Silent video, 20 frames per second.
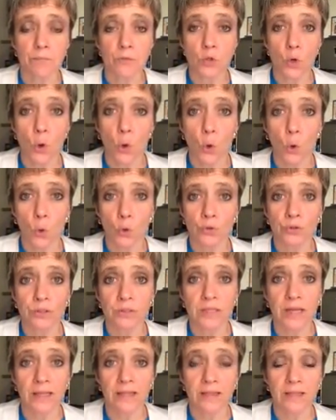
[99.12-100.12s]
told
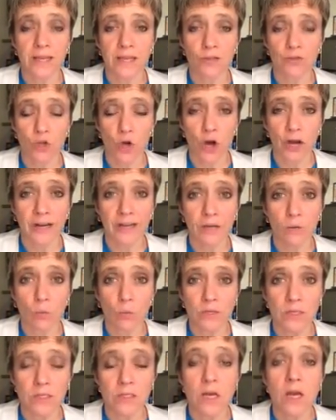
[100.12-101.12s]
that they thought it
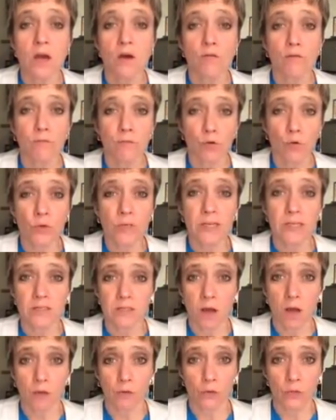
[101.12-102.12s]
was food
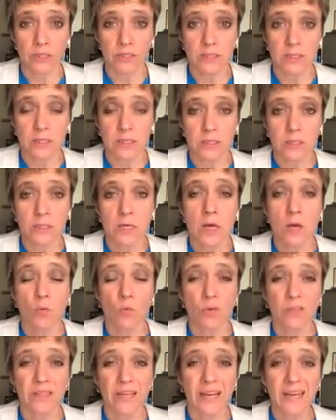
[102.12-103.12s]
intolerances
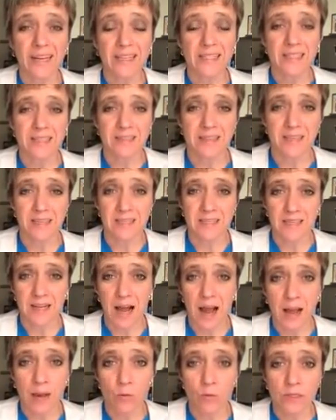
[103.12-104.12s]
related to things that
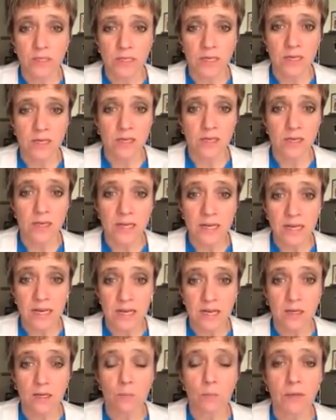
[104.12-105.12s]
I was
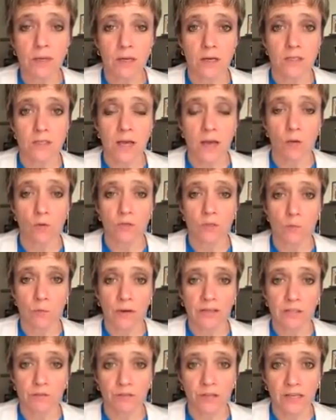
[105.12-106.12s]
eating because I was
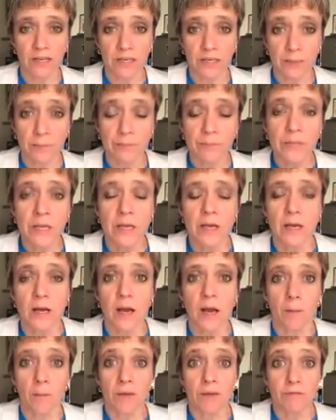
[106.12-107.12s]
breastfeeding.
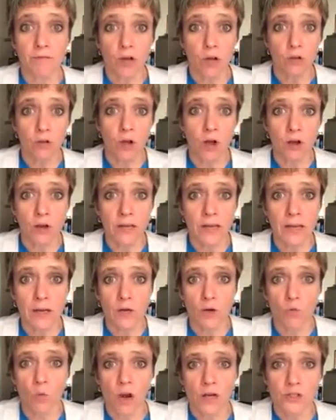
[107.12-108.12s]
If y'all log in
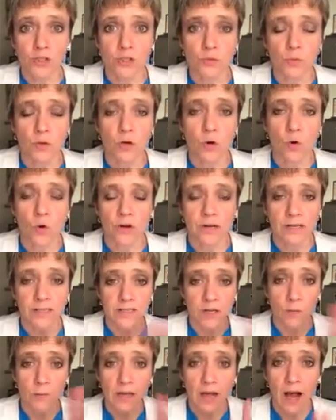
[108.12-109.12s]
or watch the recording,
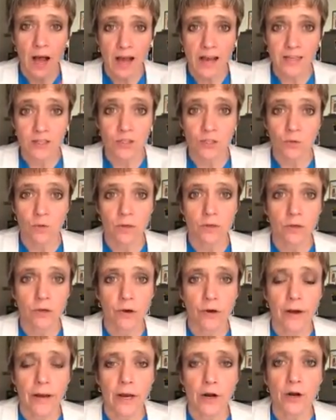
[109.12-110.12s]
tell me hi so I know
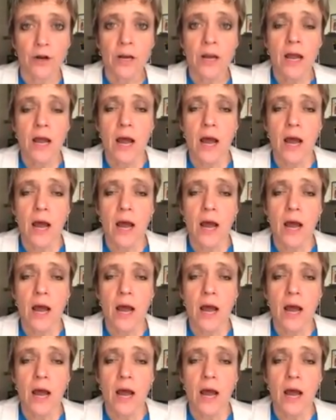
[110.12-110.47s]
you're here.